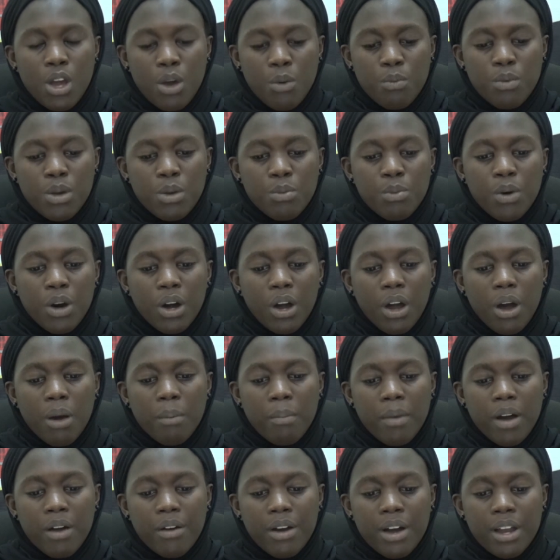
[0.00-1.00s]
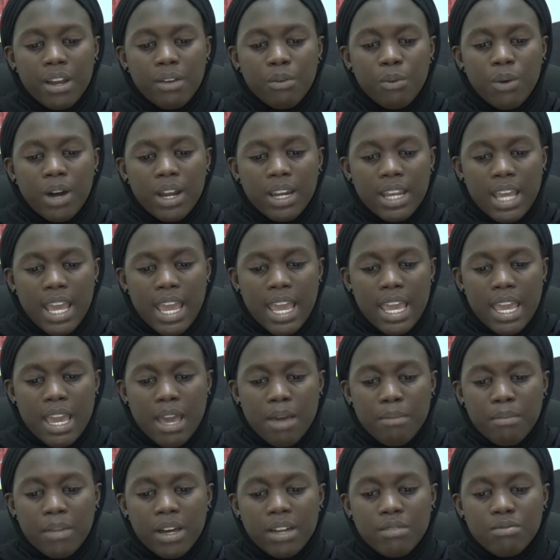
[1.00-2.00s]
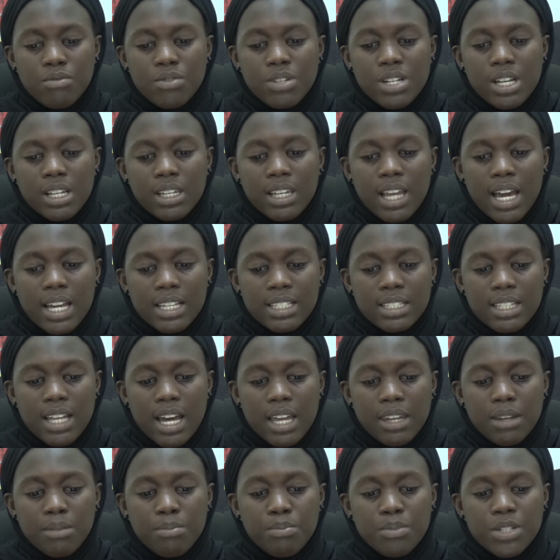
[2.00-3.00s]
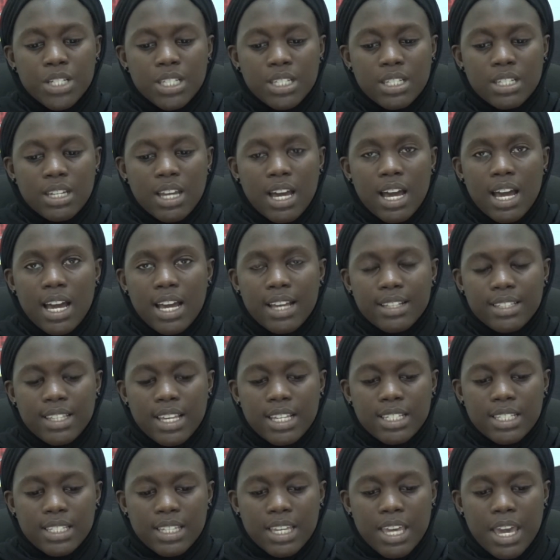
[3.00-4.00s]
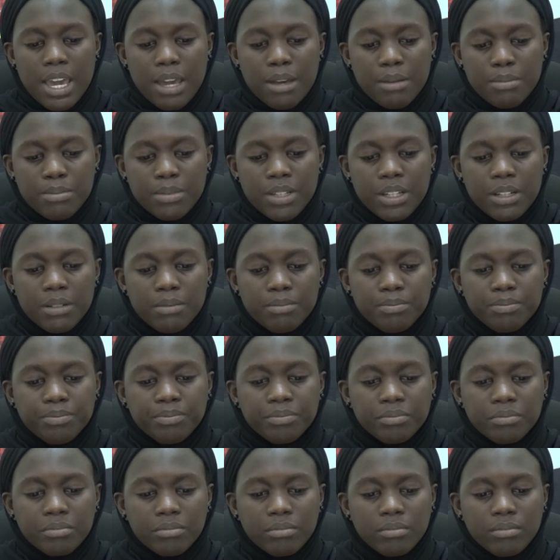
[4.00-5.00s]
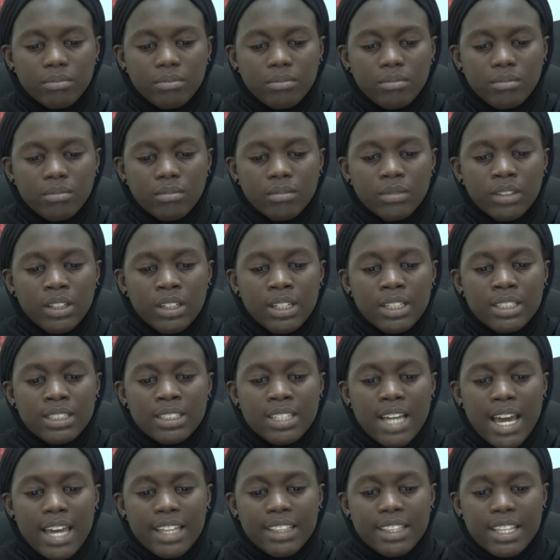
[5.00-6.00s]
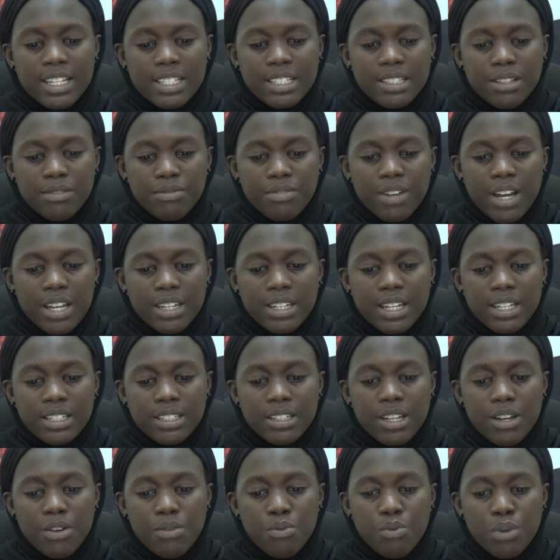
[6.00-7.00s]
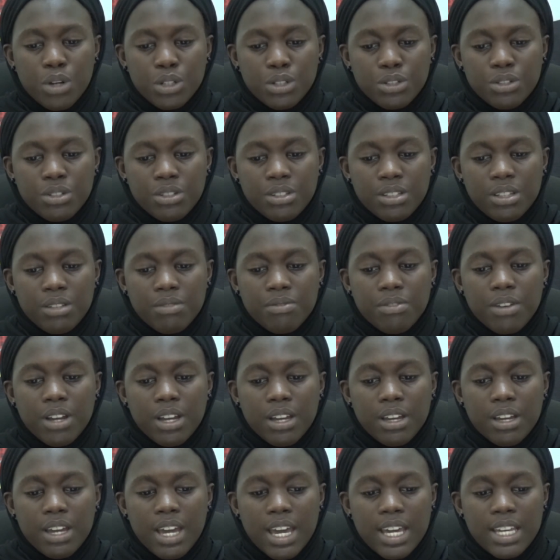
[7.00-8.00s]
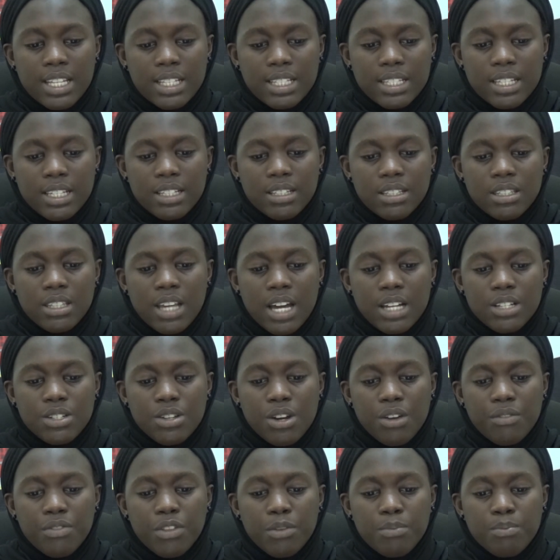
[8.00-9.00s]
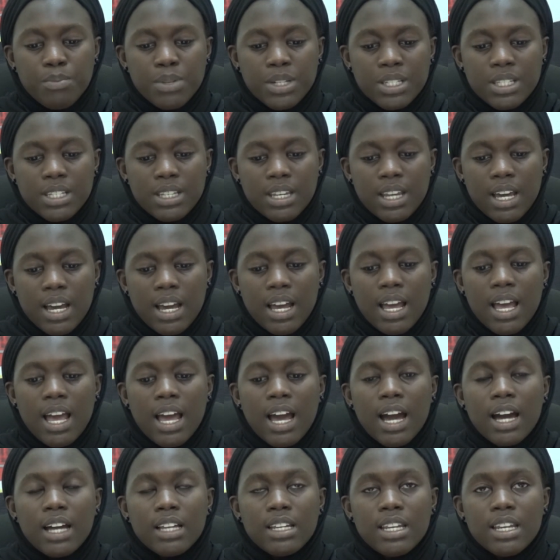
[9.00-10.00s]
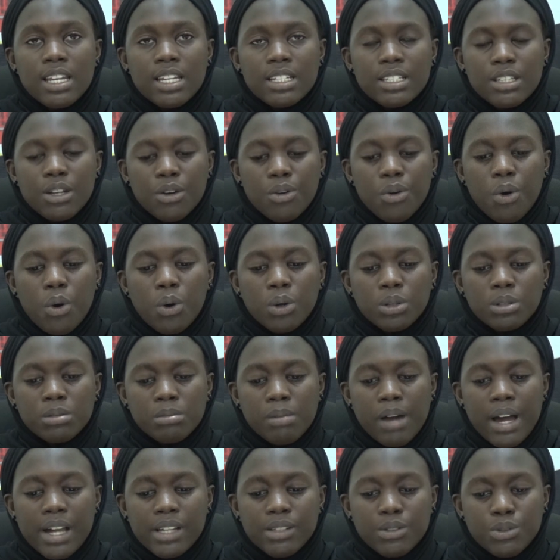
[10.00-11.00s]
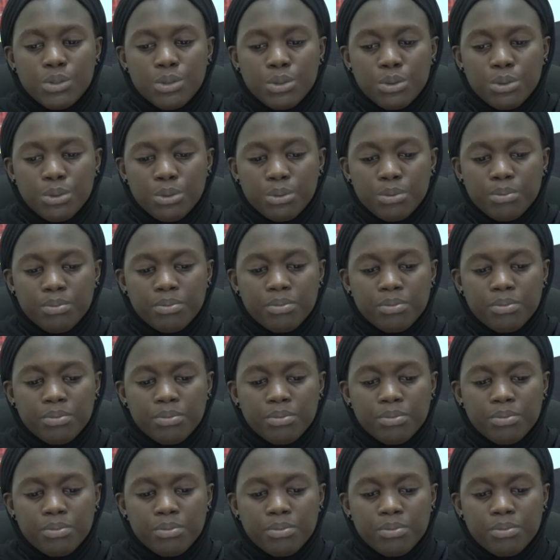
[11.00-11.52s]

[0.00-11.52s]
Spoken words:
We woke up around 1 a.m. and realized that the prisoner has escaped. Jai testified that they rushed to different gates in search of the prisoner and later called Mile 2.